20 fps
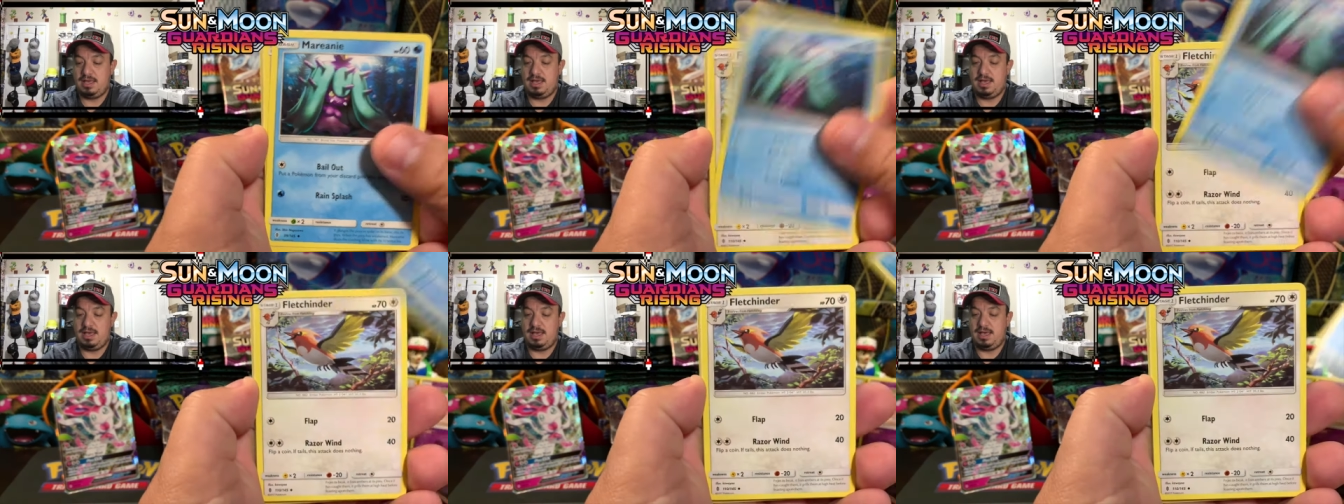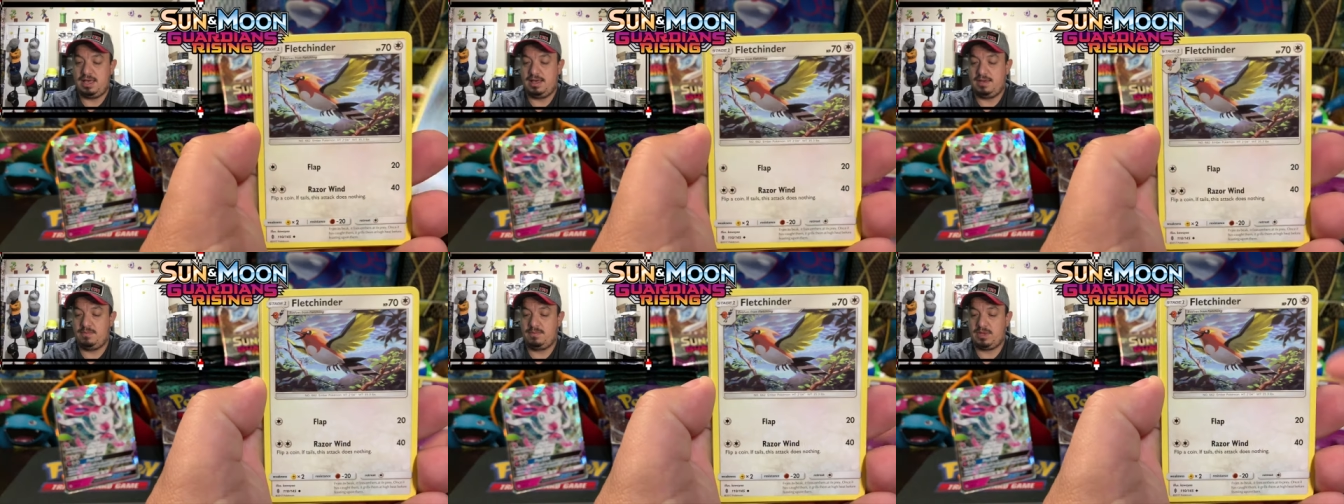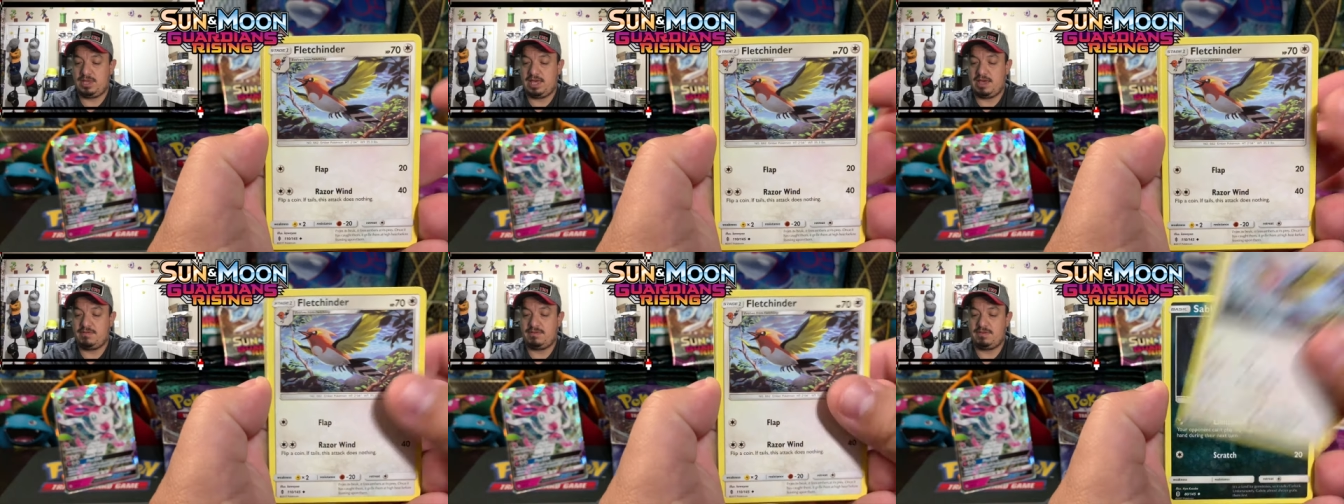Uh,
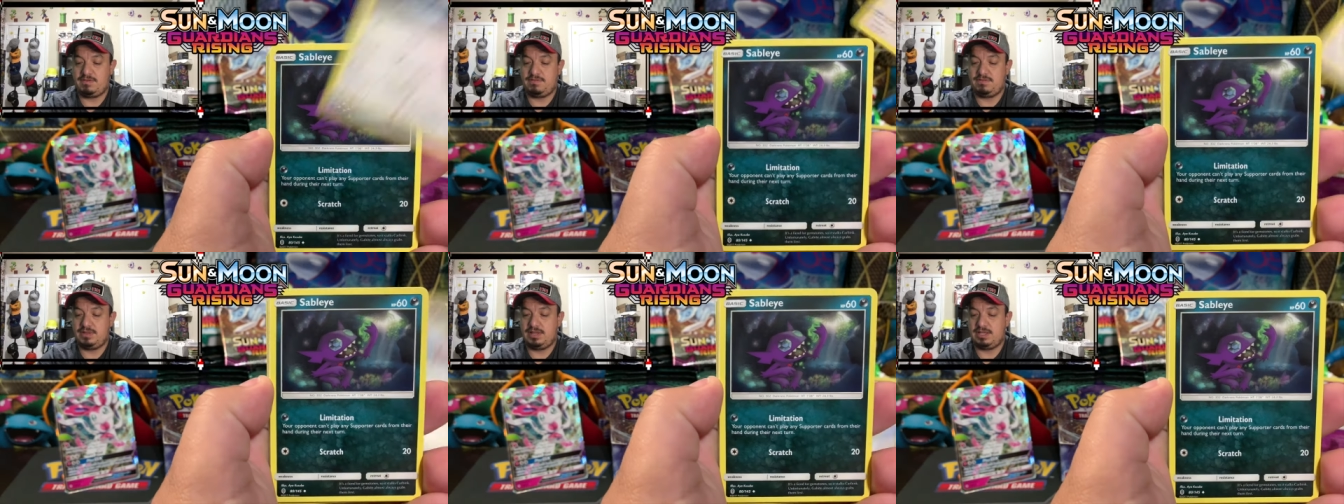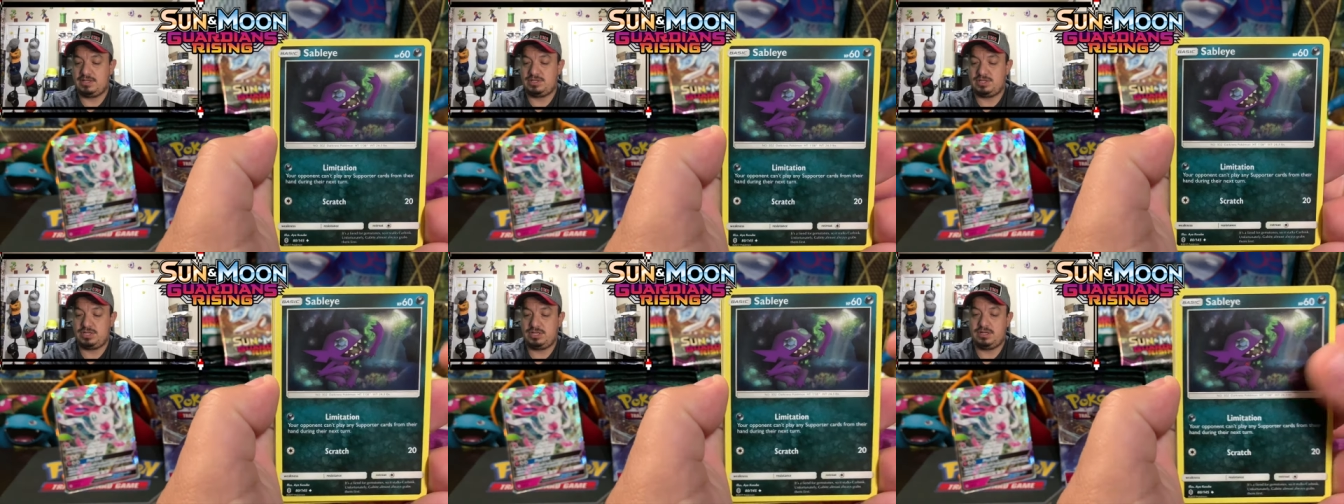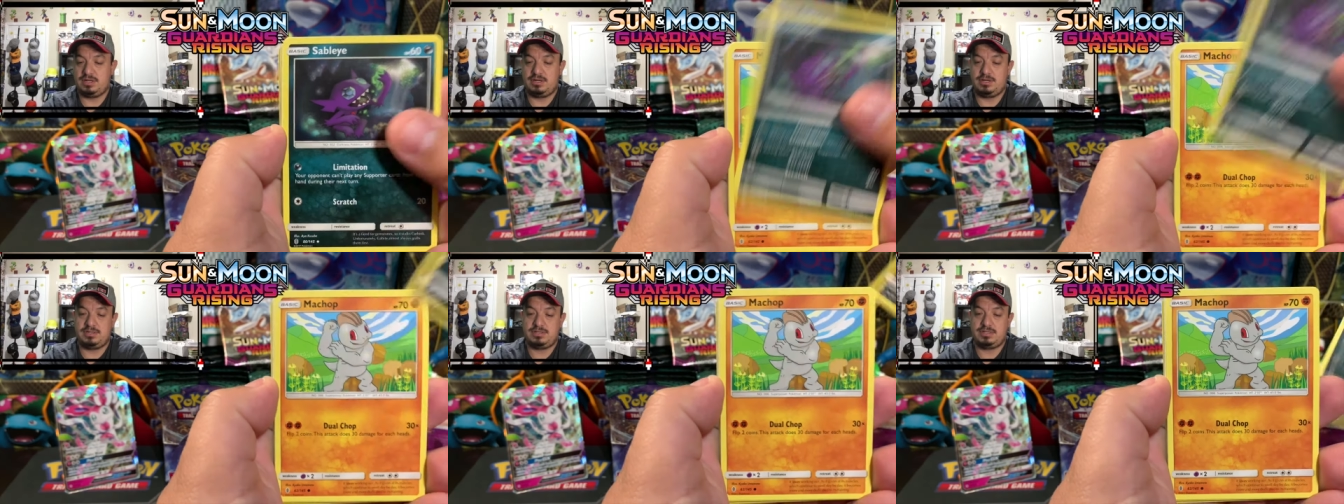we have a Fletch in
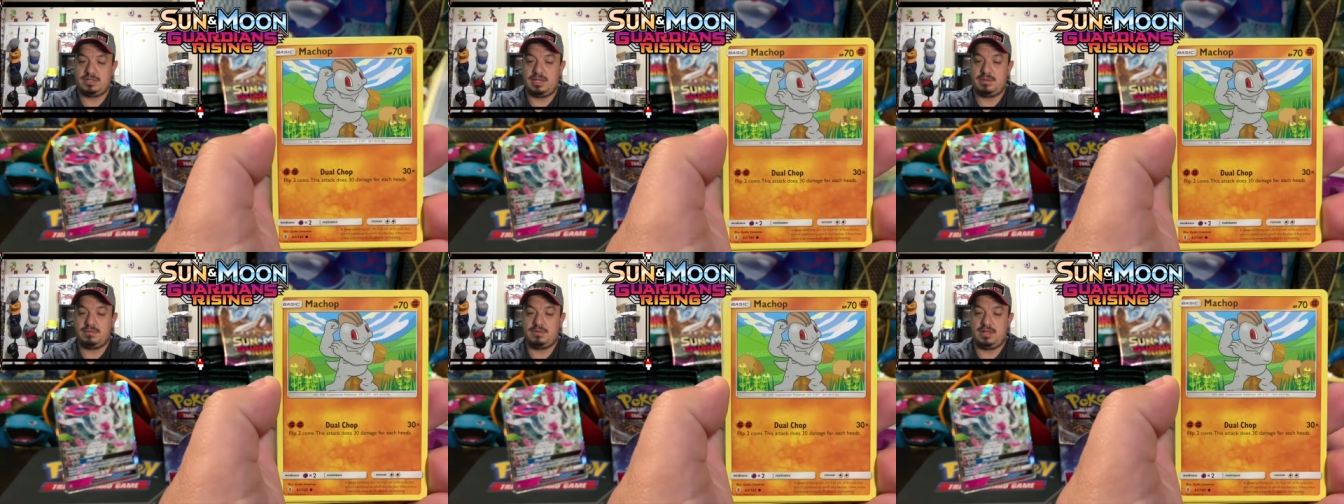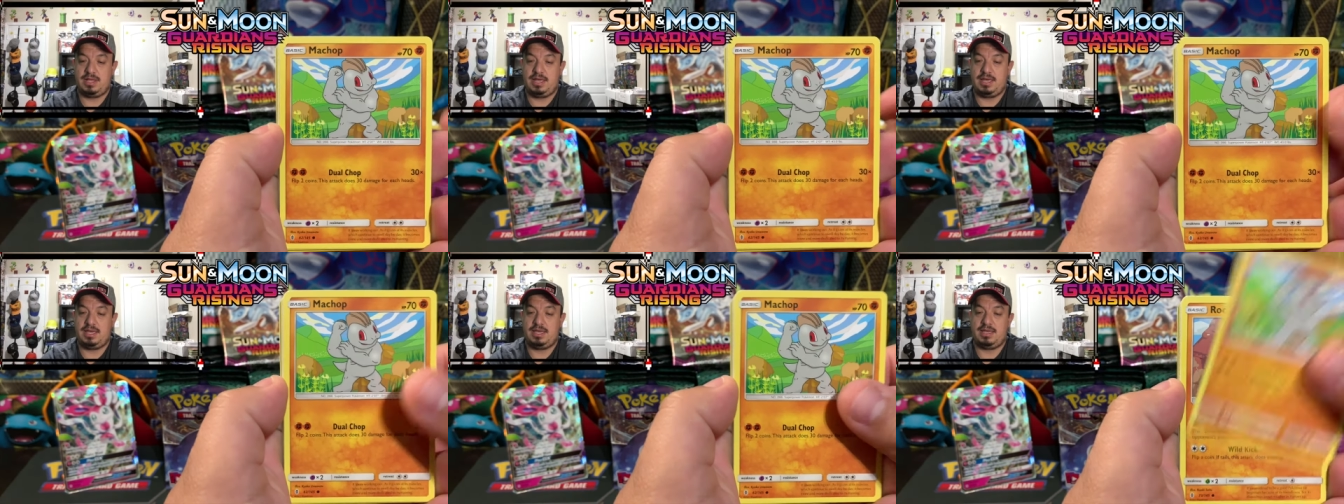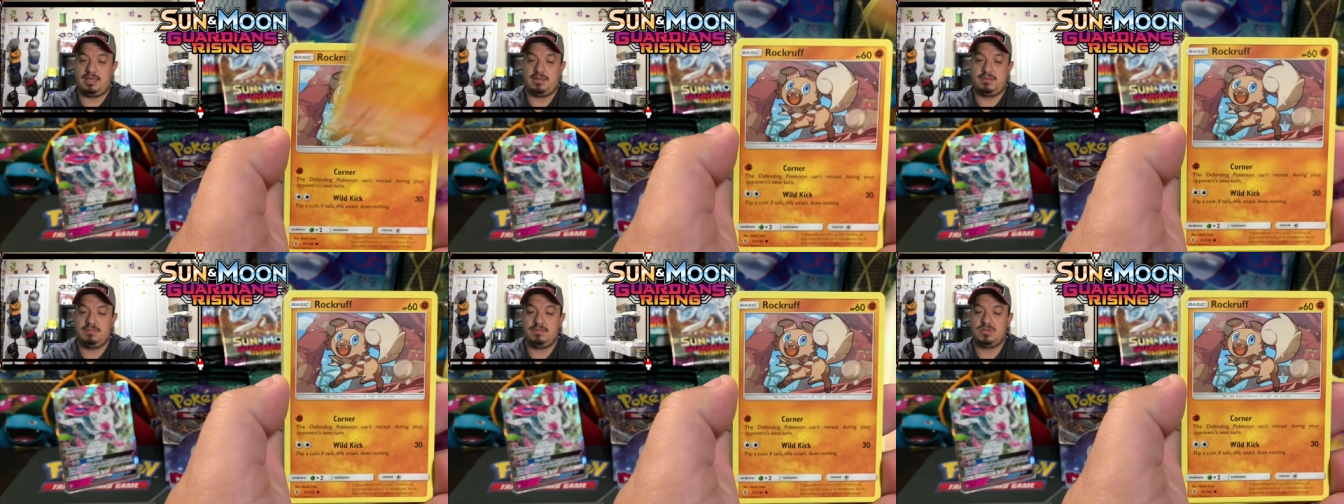there,
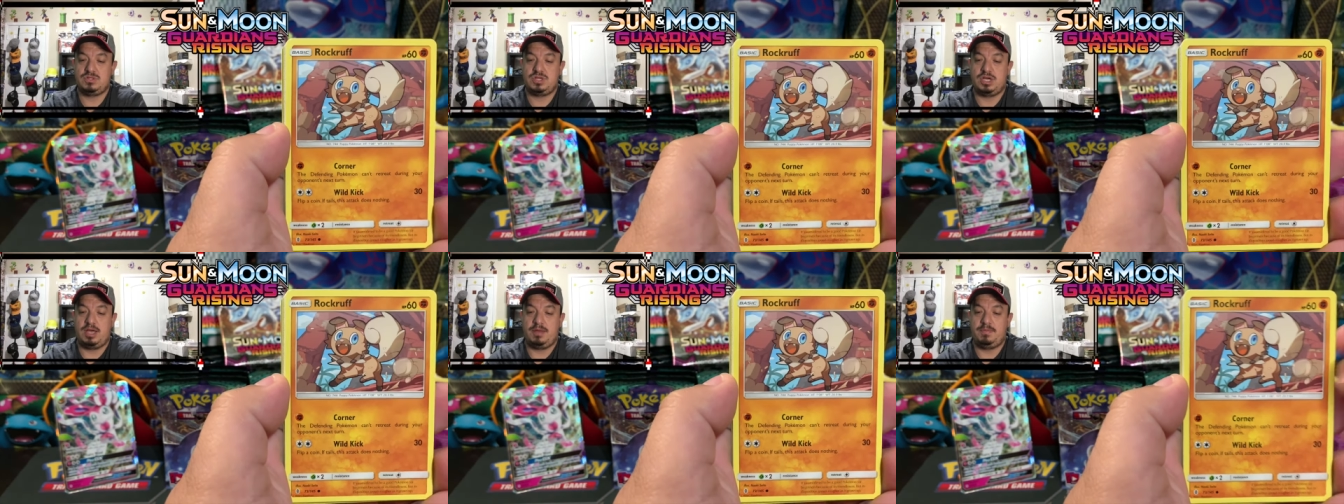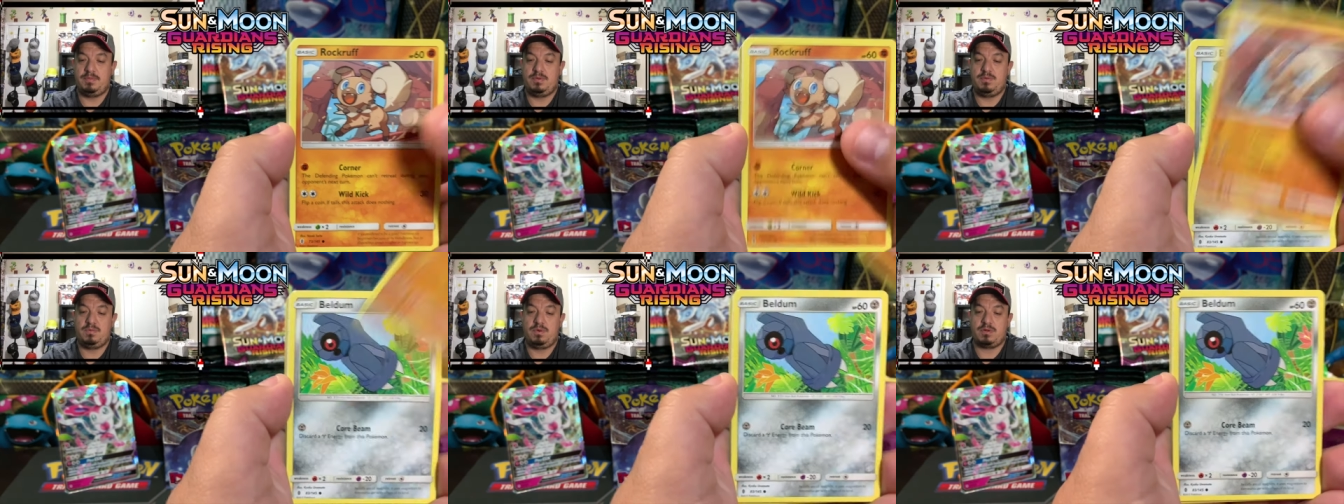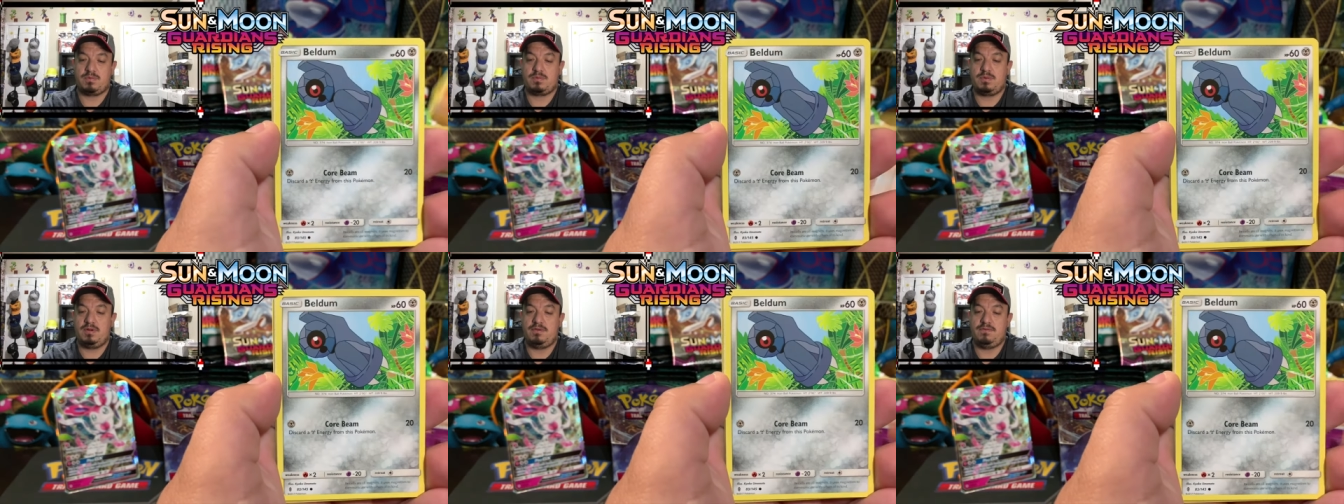Sableye, Machop,
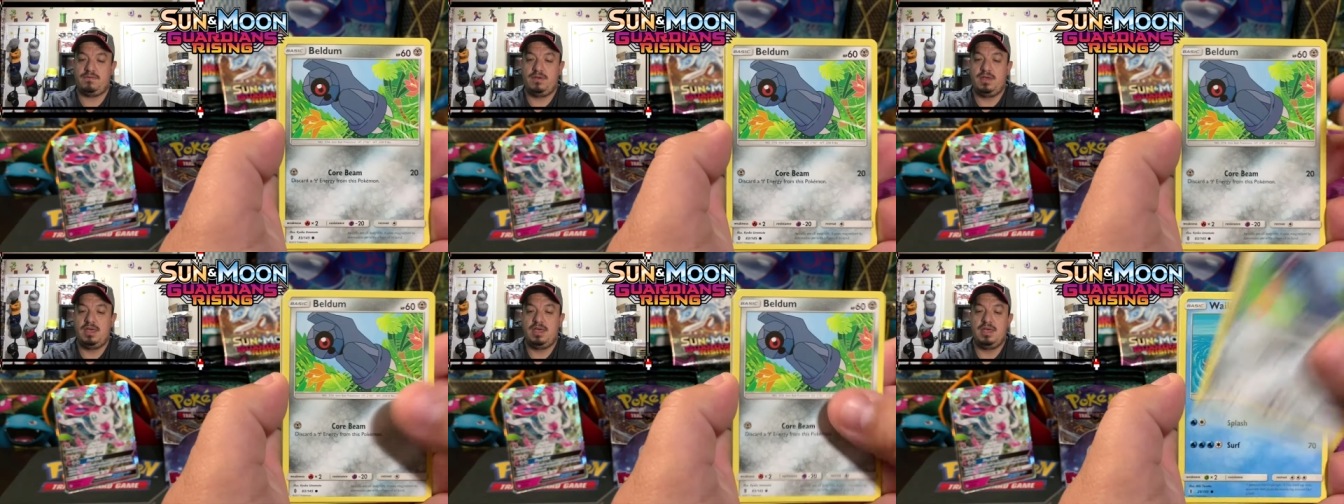Rockruff,